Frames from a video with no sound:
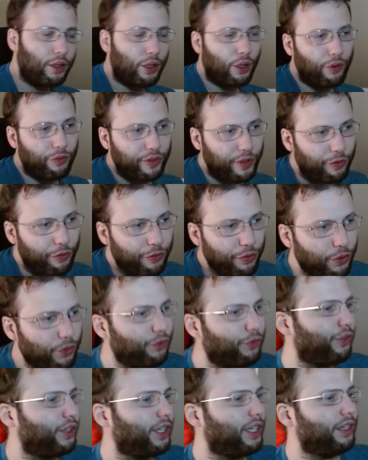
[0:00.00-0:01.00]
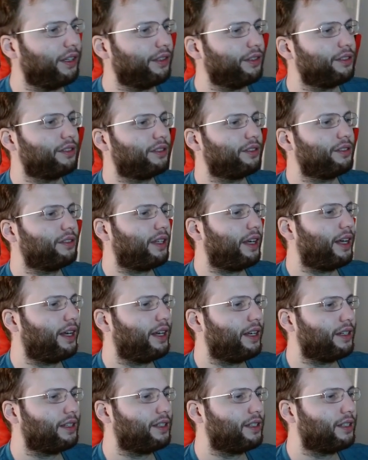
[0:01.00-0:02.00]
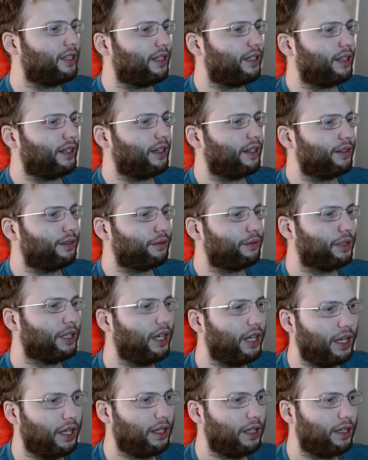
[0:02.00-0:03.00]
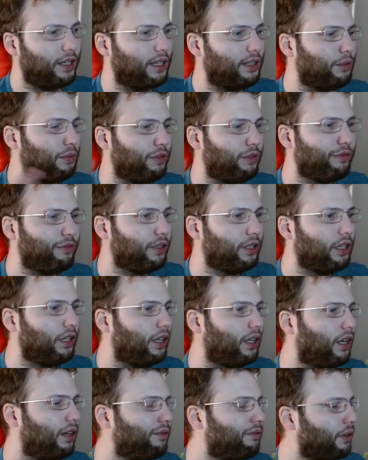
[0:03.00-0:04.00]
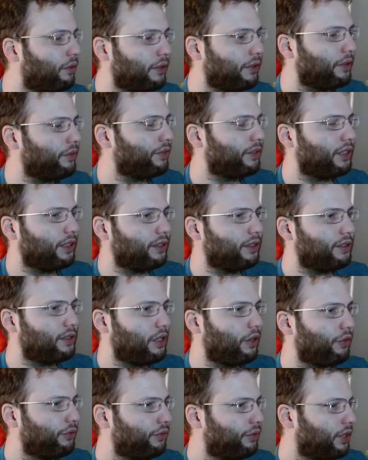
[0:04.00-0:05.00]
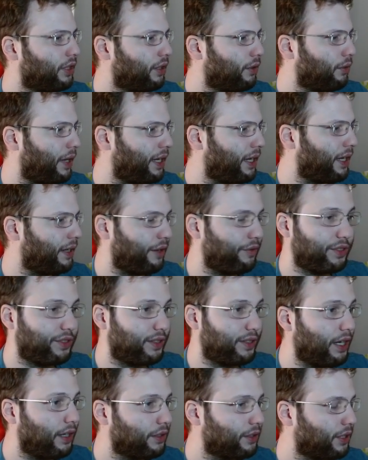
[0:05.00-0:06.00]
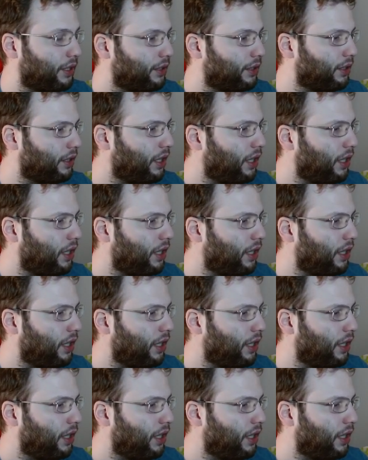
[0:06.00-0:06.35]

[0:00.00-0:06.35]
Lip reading: of the few things that really let me fall in love with this software when I've started